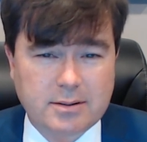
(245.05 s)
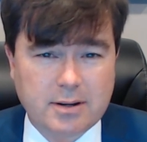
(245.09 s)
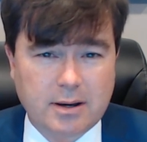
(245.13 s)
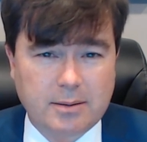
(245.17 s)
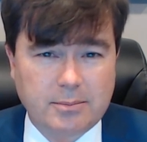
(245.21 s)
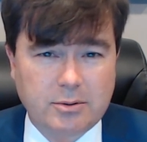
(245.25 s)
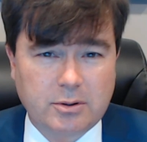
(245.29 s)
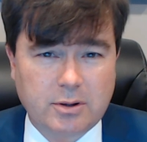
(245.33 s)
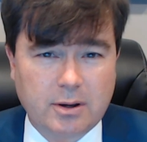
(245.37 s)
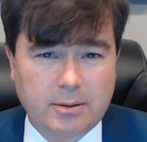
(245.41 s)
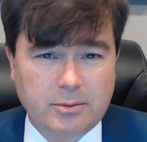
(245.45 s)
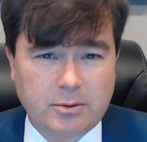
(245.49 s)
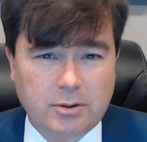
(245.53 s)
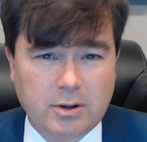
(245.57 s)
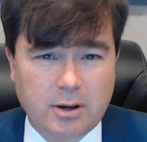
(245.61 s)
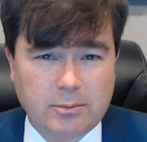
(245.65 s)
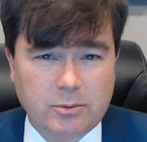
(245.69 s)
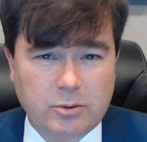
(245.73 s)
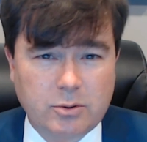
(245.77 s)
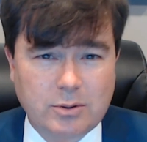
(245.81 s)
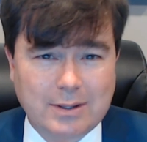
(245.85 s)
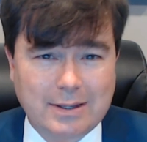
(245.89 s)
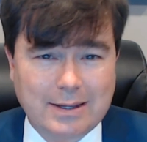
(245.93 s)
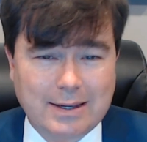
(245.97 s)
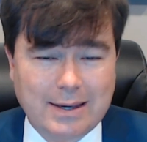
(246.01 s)

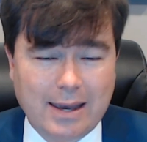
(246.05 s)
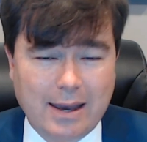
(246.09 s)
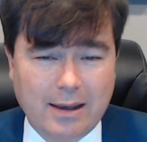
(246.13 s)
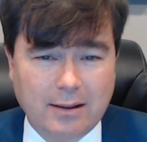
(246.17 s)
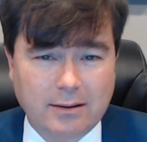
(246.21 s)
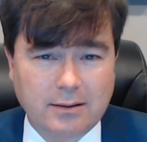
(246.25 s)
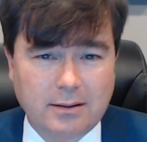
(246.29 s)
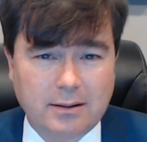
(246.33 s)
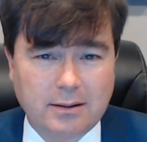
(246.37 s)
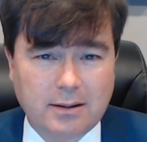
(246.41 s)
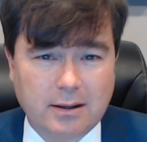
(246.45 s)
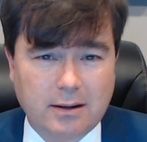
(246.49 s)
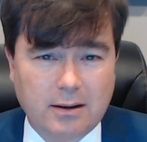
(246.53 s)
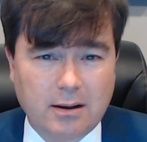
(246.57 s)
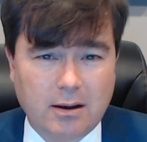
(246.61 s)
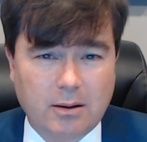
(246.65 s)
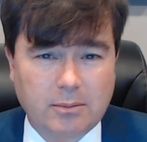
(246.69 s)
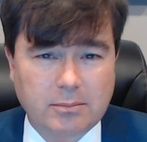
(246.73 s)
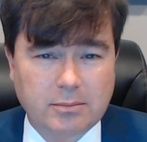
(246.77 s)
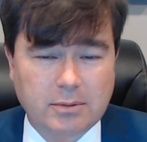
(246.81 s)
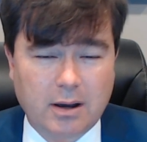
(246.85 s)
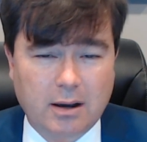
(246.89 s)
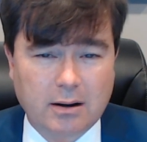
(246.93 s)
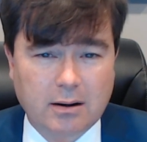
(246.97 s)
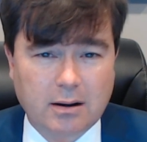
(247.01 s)

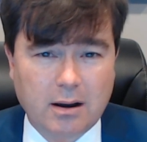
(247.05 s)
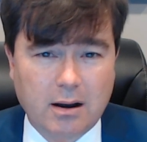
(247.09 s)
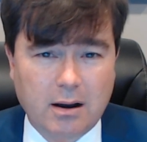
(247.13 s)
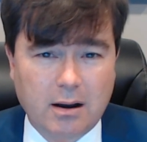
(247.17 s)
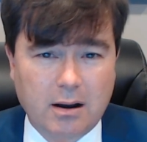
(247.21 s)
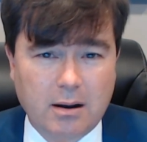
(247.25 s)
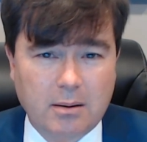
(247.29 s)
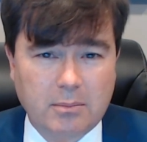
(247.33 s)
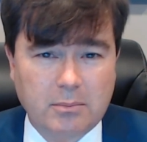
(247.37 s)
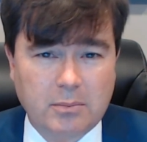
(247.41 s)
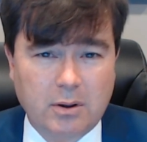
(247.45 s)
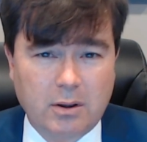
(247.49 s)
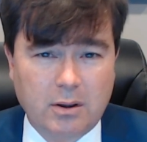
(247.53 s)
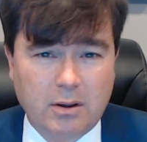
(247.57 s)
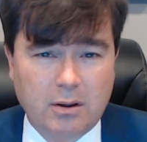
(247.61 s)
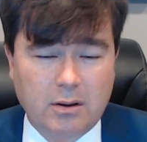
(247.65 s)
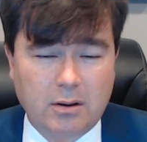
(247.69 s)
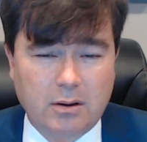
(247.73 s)
www.kellycanhelp.com.